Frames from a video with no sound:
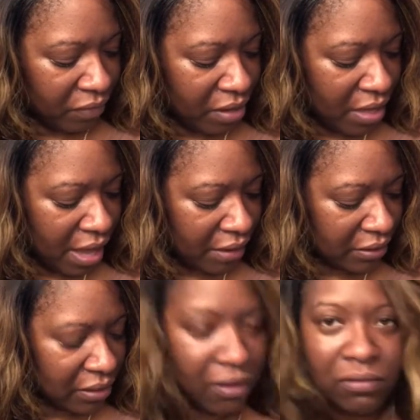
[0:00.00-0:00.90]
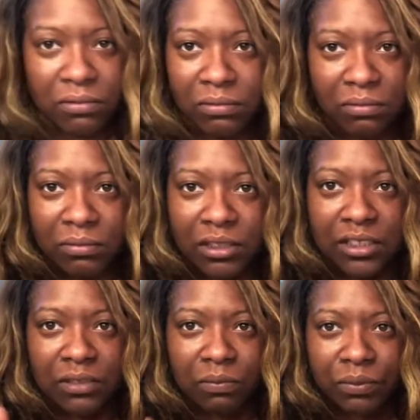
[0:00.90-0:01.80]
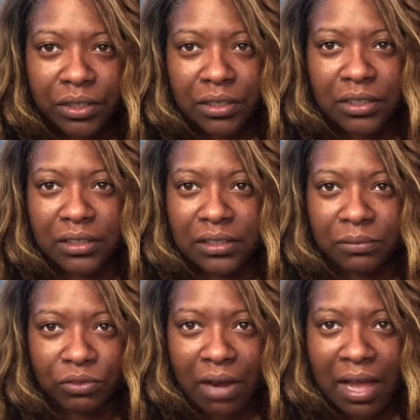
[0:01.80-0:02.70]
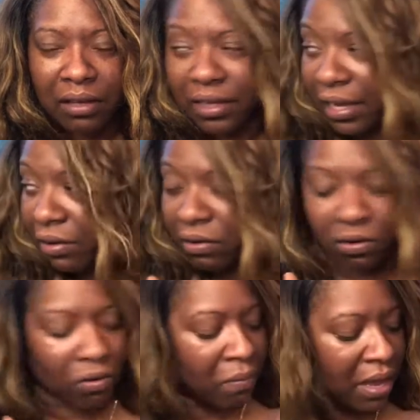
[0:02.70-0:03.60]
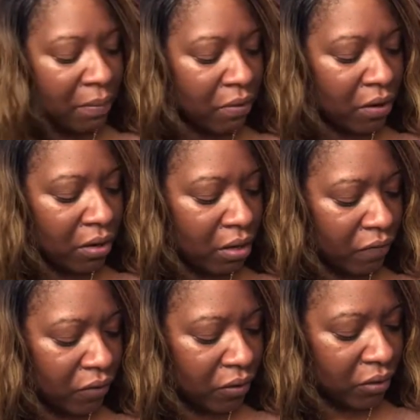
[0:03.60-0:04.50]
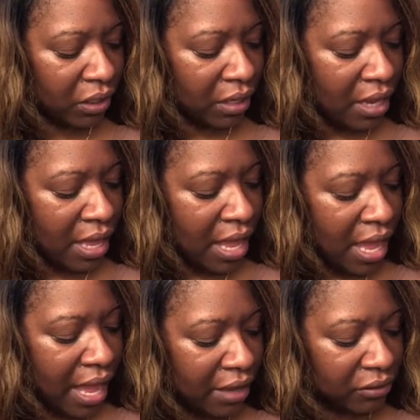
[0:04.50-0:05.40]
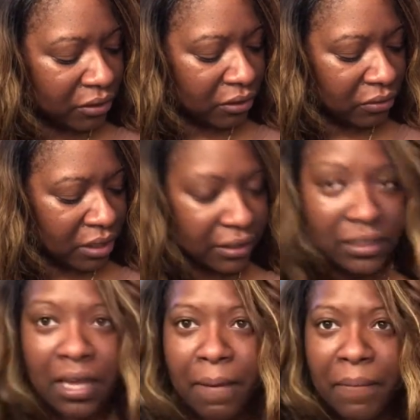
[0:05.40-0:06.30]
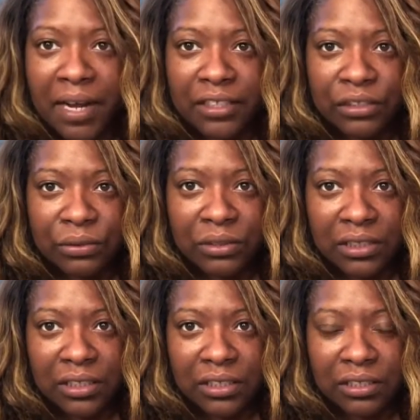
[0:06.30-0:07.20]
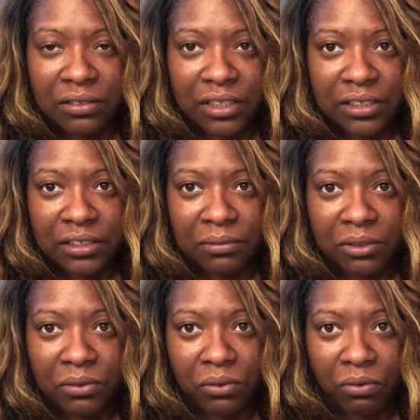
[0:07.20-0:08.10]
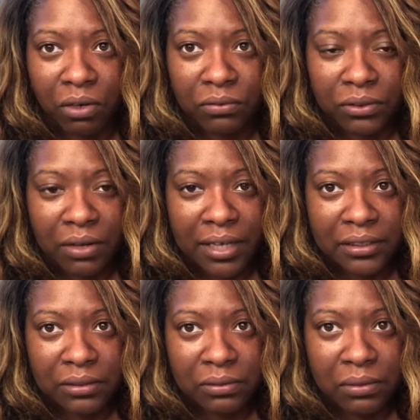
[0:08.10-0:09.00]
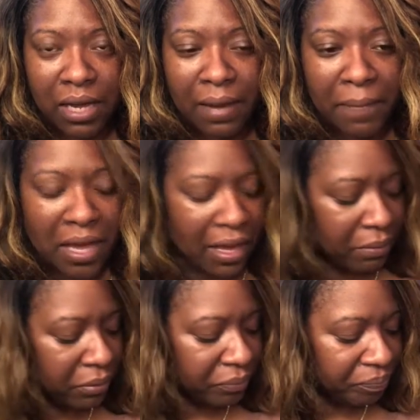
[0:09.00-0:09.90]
Yeah, so just really some trial and error on my part of learning how to do this. But I do see that there is some new growth trying to come up.